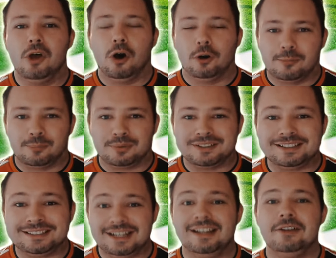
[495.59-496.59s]
on a
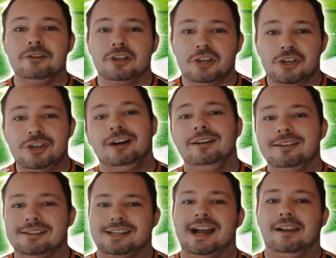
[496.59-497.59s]
Brazilian
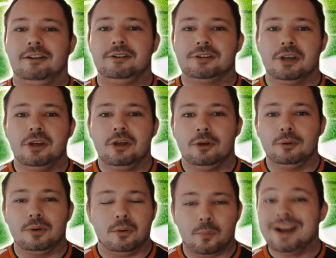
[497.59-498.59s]
young talent who,